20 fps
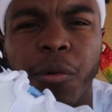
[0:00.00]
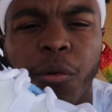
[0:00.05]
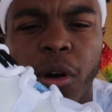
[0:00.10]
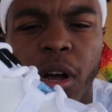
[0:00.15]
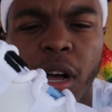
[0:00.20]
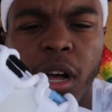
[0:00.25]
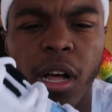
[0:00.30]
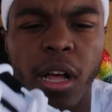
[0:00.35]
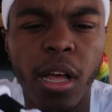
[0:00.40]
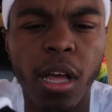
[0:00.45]

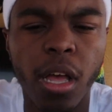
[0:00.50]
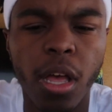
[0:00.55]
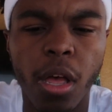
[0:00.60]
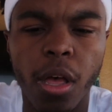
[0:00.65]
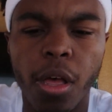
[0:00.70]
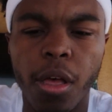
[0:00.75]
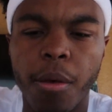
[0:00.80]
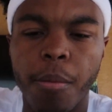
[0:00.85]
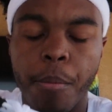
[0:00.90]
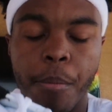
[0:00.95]
well.
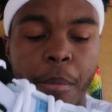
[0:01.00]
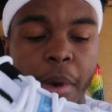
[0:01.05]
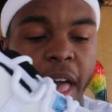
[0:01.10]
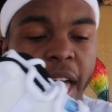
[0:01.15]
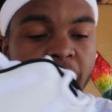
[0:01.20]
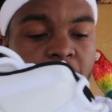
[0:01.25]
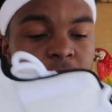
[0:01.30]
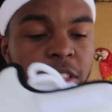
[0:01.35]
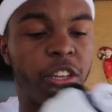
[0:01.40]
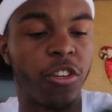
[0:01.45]

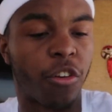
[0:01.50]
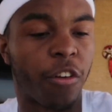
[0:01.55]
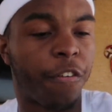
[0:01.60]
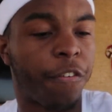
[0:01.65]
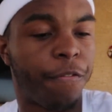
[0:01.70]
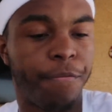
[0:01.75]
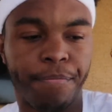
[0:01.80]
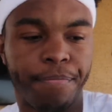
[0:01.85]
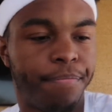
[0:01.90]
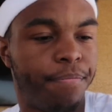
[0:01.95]
Man, these are
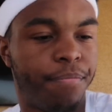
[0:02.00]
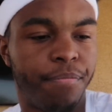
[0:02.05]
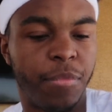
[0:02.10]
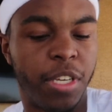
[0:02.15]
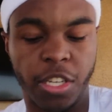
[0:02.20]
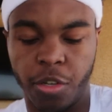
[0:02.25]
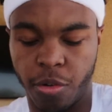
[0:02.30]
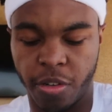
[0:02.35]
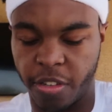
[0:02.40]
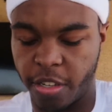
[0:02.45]

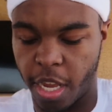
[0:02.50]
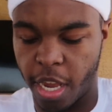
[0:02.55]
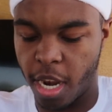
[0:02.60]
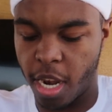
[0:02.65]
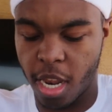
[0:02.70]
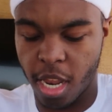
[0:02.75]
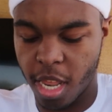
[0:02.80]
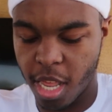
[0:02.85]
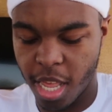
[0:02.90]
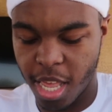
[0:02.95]

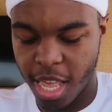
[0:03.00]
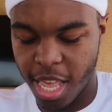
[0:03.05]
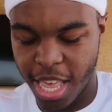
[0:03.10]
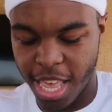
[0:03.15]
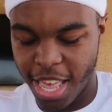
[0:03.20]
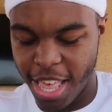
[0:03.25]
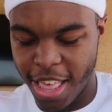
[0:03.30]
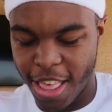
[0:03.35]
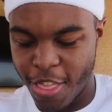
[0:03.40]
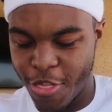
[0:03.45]
insane.
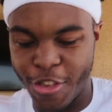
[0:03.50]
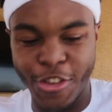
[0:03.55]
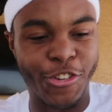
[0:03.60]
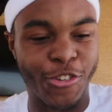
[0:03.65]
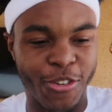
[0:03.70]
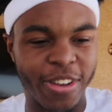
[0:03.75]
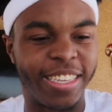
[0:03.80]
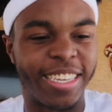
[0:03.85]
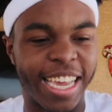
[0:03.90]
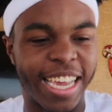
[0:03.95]
These